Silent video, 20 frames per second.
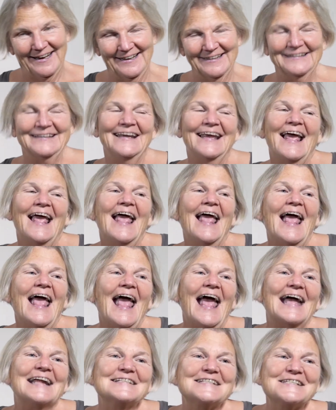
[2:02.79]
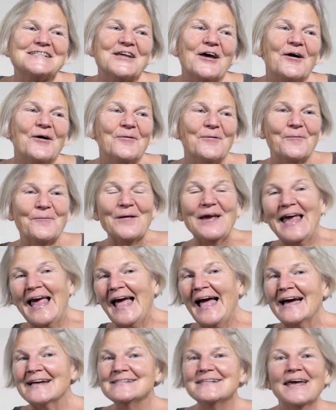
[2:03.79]
of. And so we
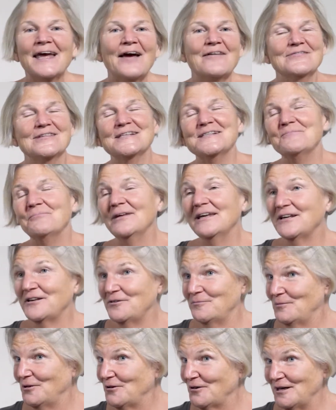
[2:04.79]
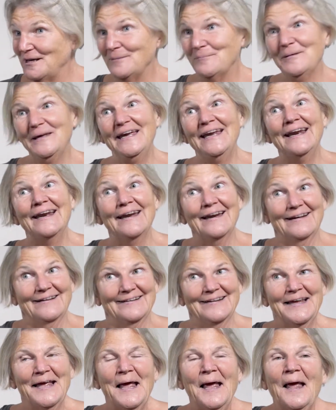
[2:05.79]
had to have this big community
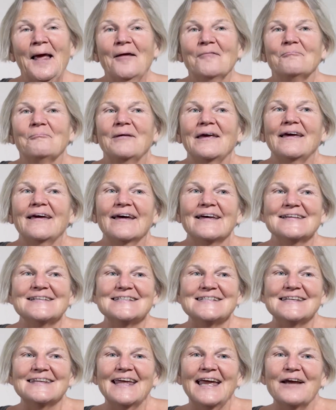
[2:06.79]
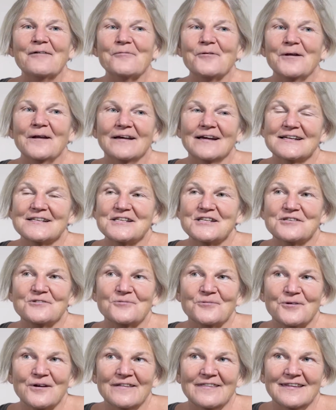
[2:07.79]
meeting because they were not
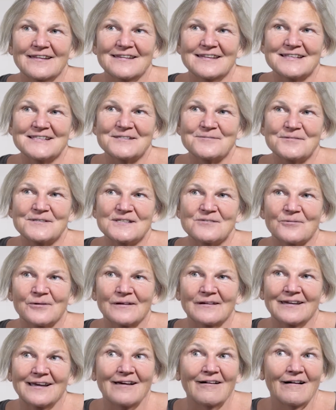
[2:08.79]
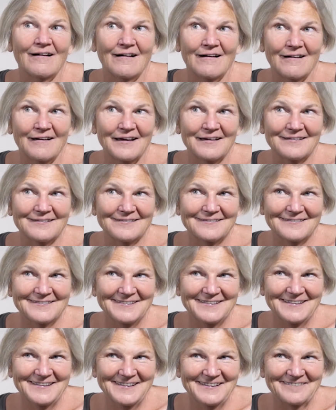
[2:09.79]
sure that this was really God.
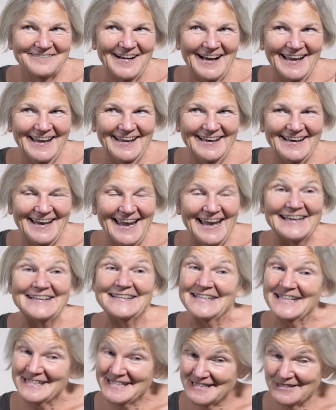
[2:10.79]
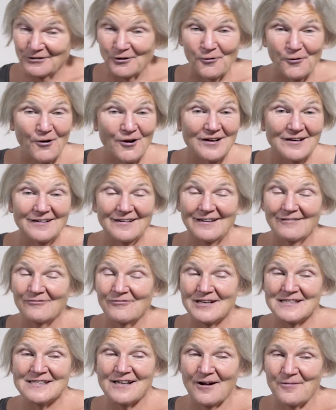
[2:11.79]
Right? And Lauren
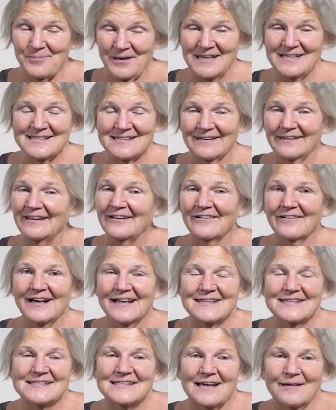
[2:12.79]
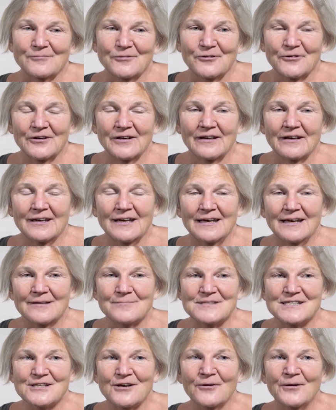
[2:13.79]
was our bass leader at the time, Lauren
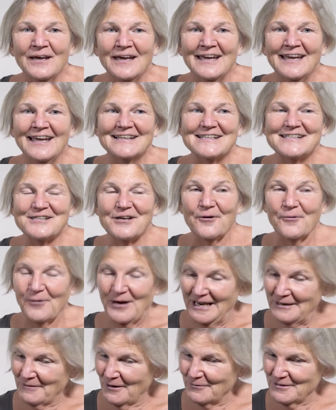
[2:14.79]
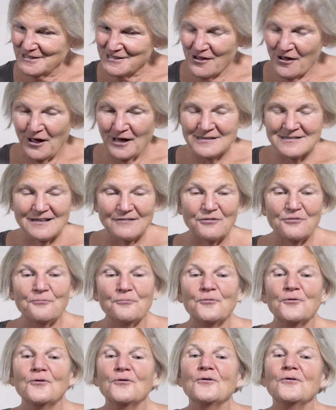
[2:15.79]
Cunningham. So anyway, we talked it
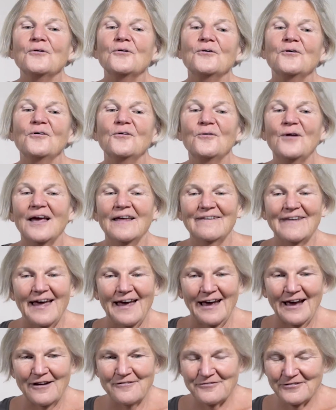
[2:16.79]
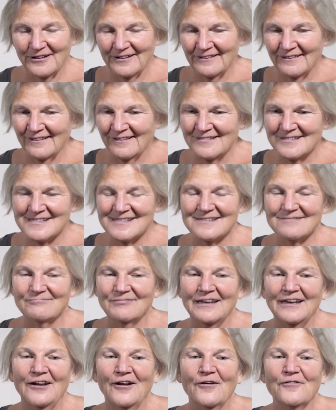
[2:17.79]
through, and the Africans,
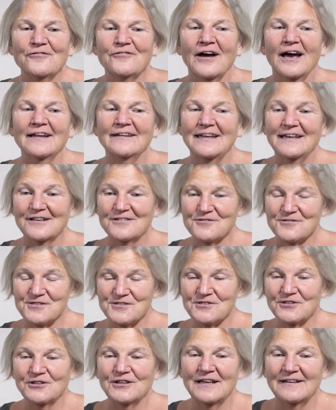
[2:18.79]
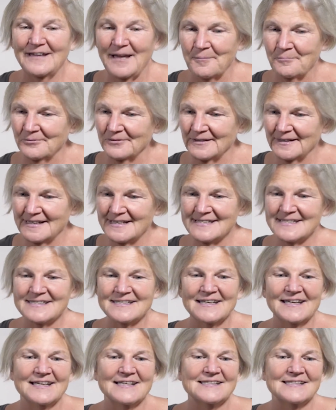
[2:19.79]
finally understood, and they blessed
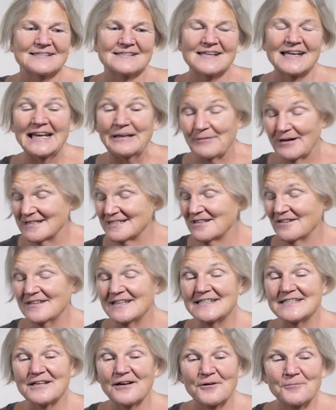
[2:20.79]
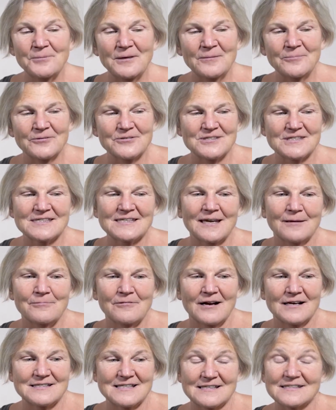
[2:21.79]
us. And anyway, so these young people just kept
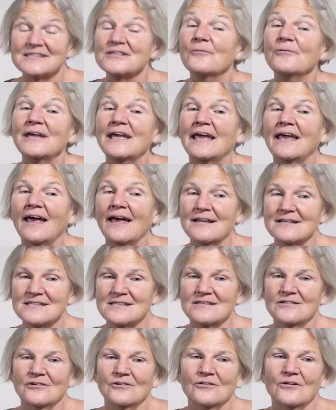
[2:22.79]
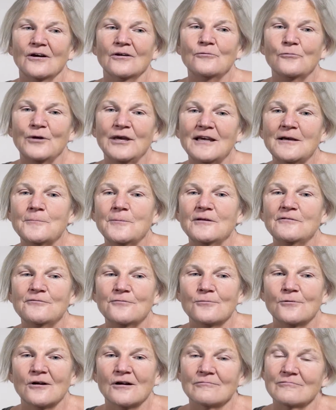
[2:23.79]
practicing. So we get to a week
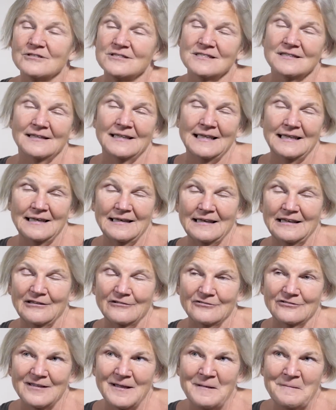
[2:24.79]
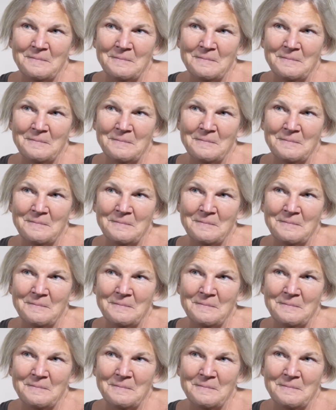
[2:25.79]
before we're to leave,